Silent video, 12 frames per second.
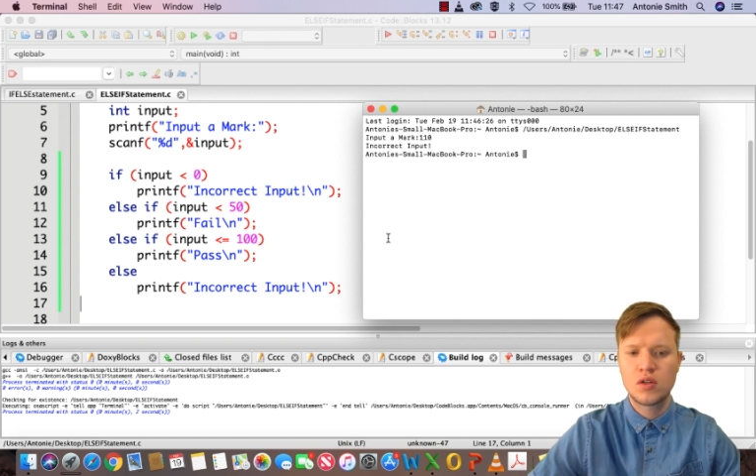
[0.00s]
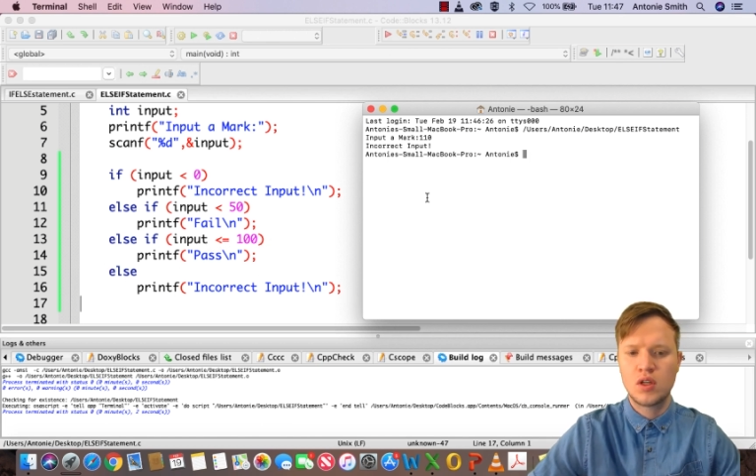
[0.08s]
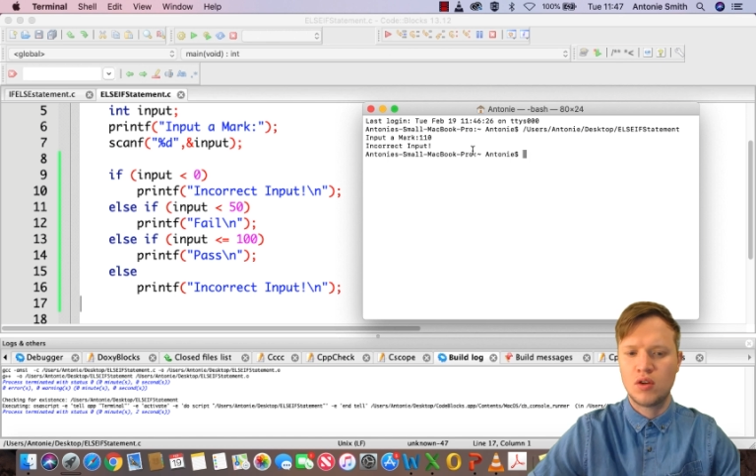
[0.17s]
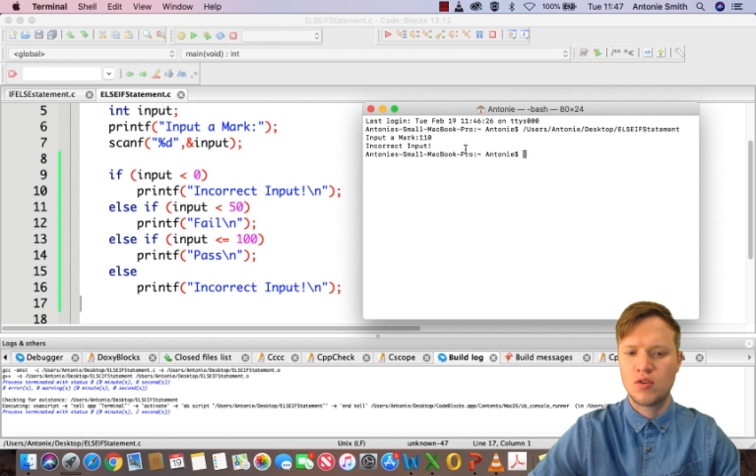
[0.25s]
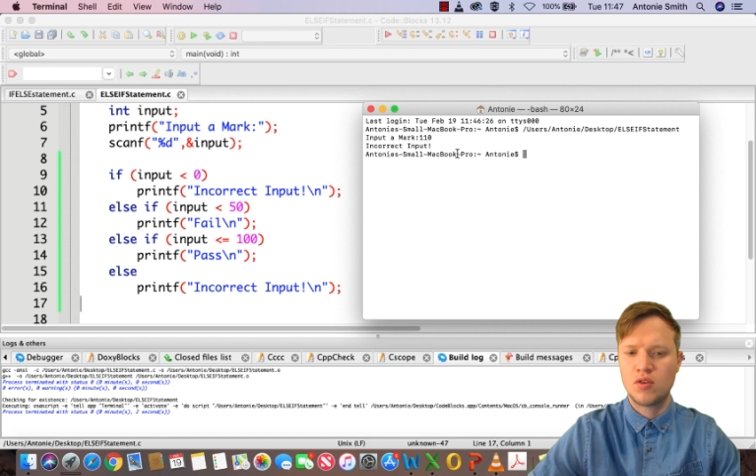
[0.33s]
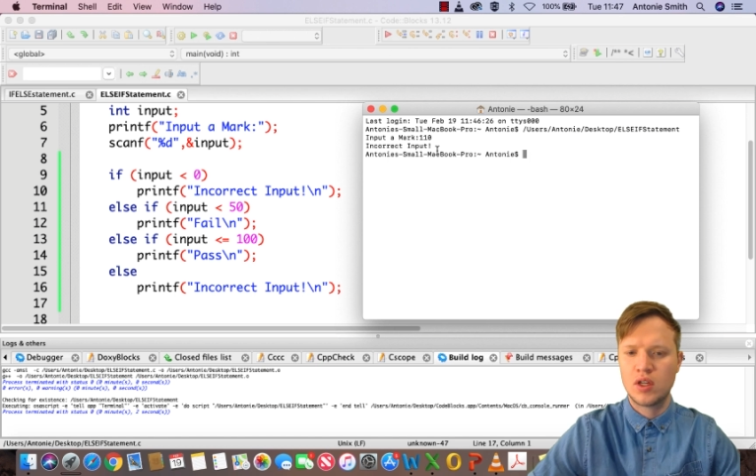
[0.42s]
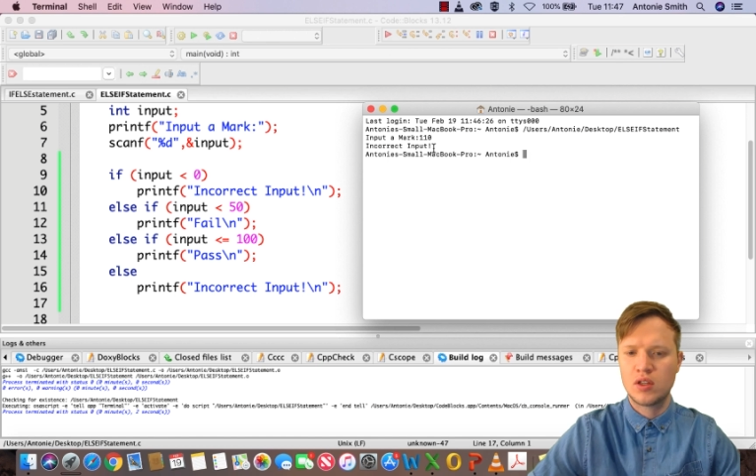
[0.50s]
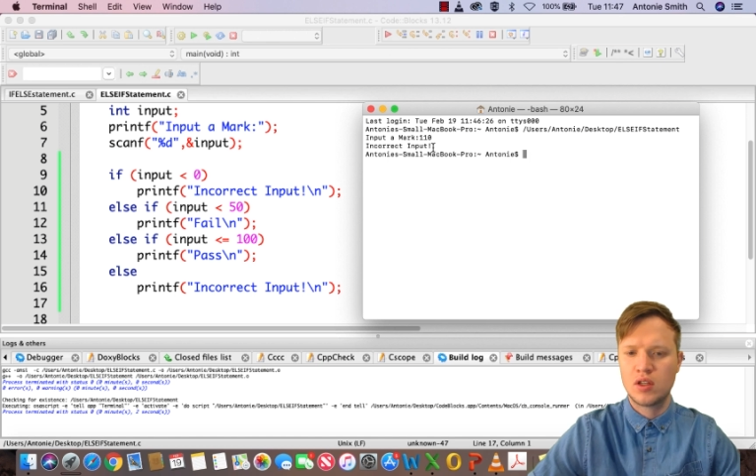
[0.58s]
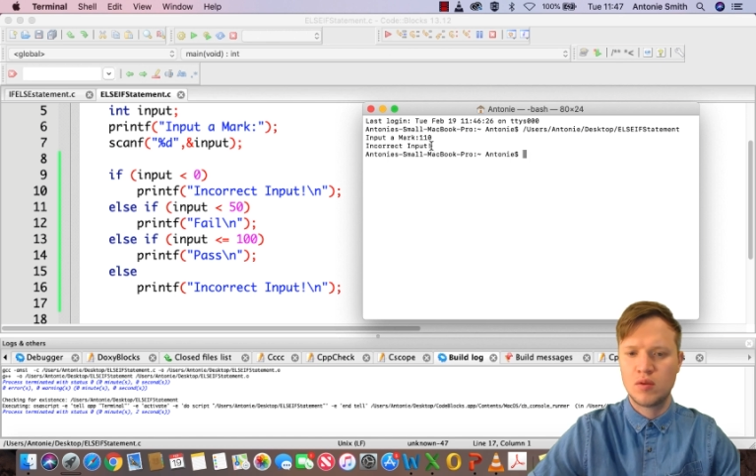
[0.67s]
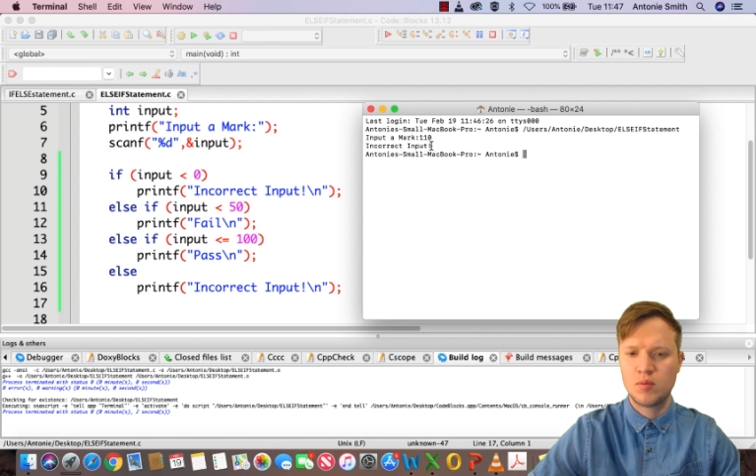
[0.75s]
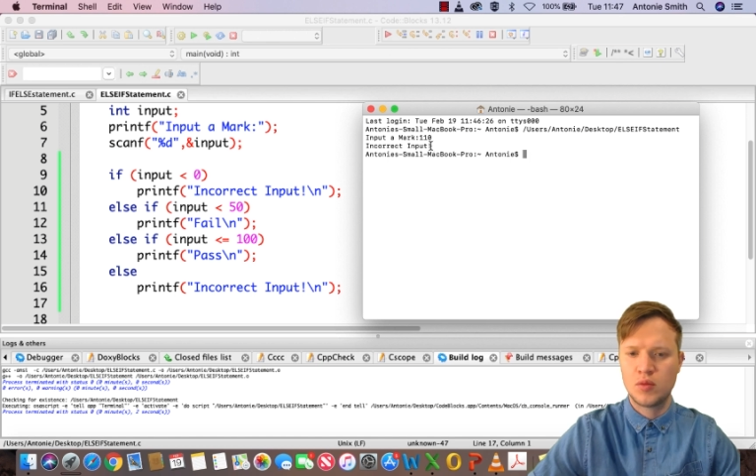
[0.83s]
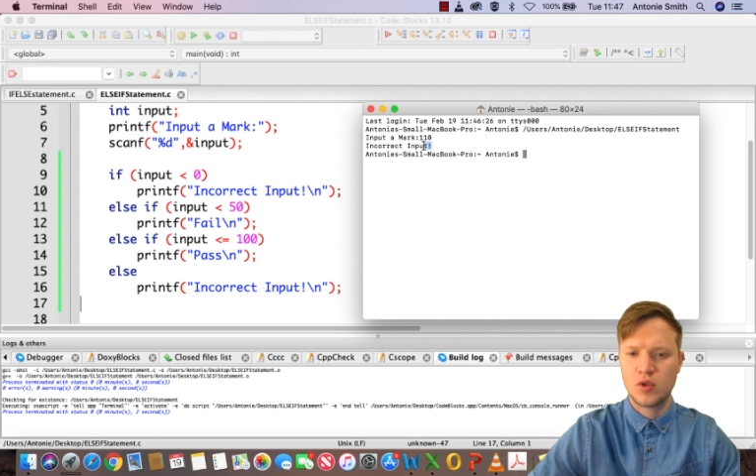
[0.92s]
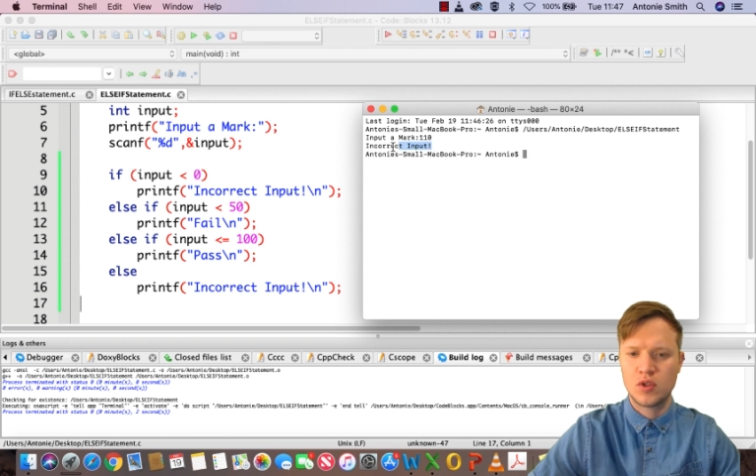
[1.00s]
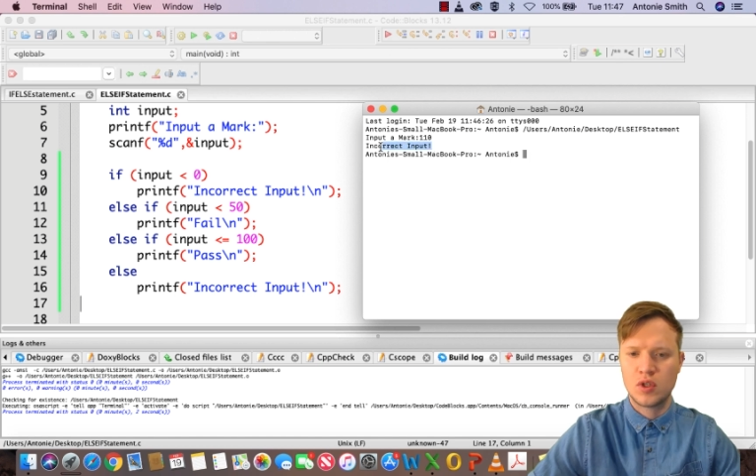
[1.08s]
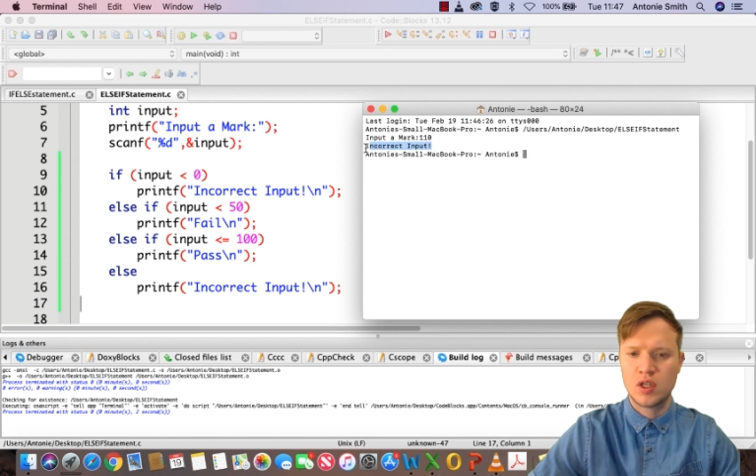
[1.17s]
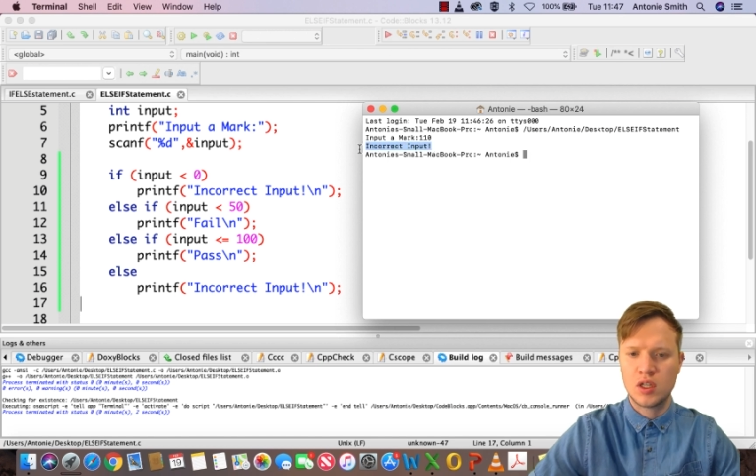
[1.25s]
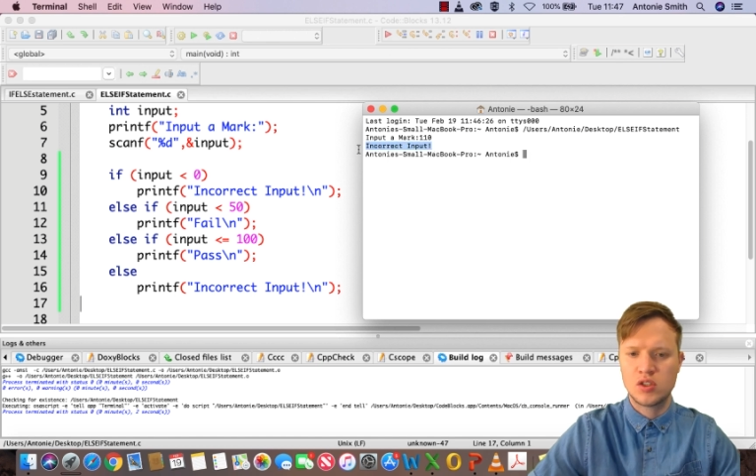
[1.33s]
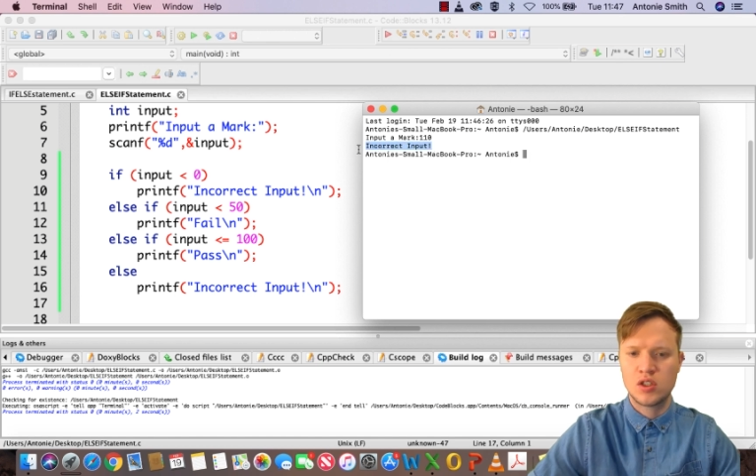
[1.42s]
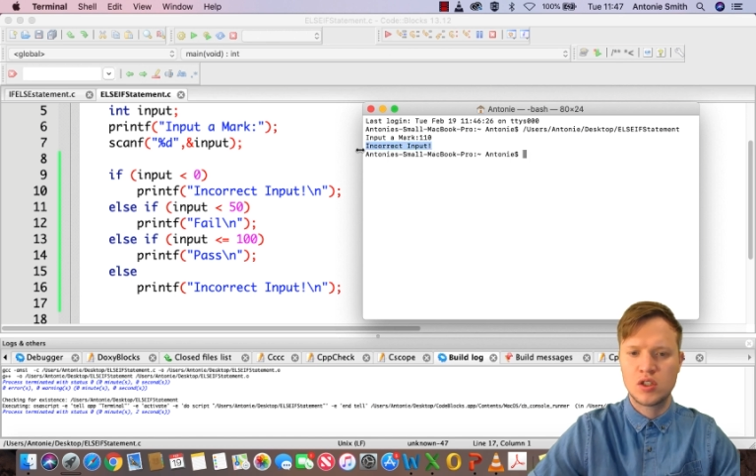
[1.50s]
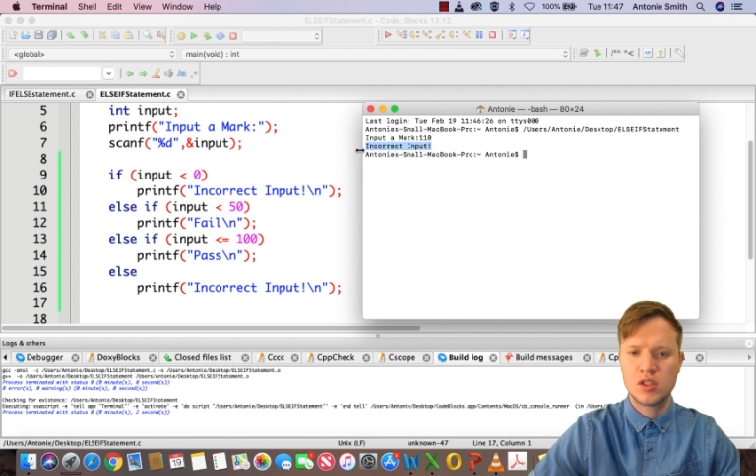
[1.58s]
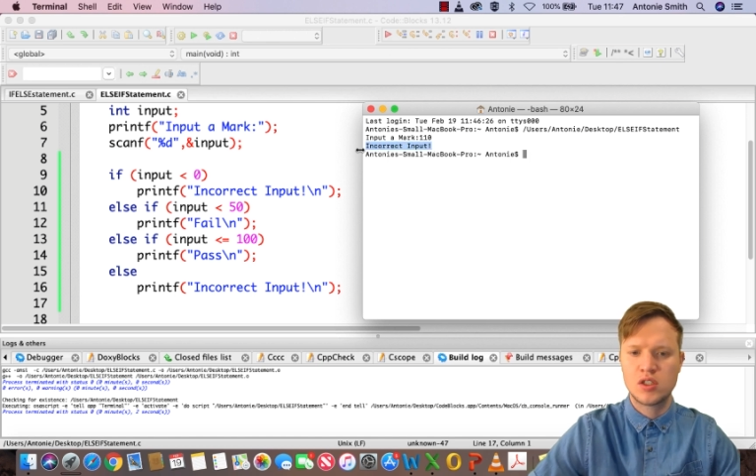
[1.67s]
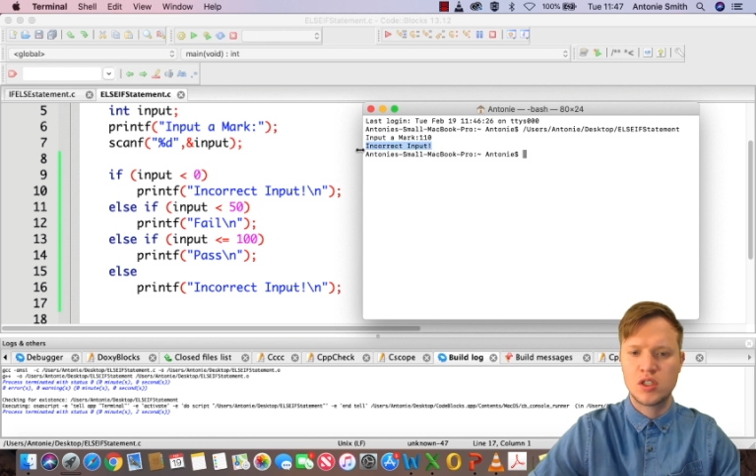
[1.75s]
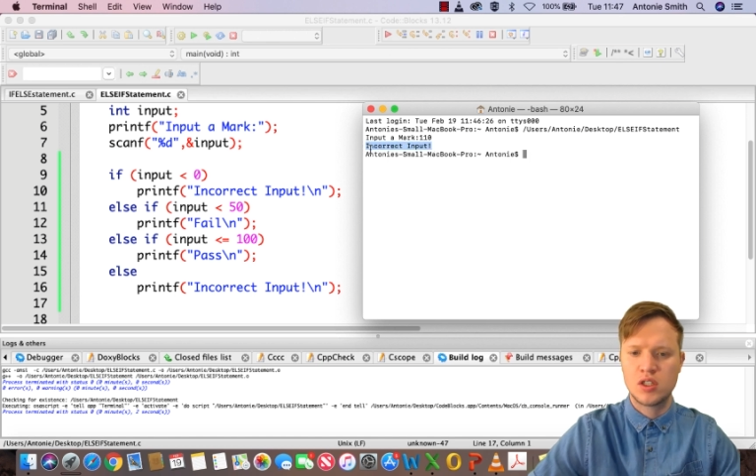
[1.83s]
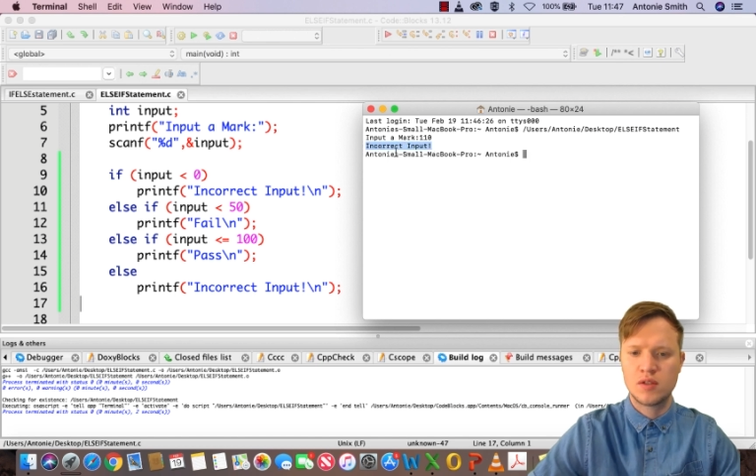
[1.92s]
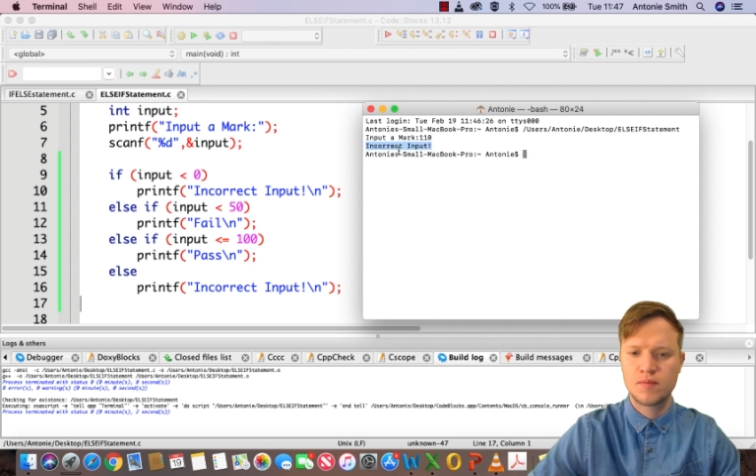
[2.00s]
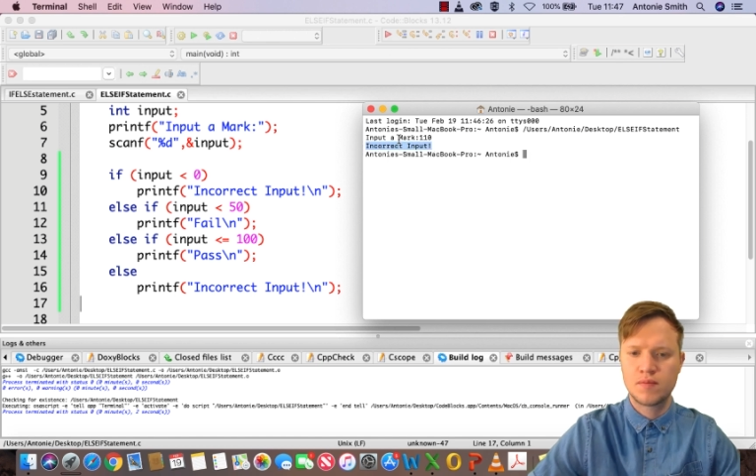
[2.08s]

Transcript: incorrect input, as you can see.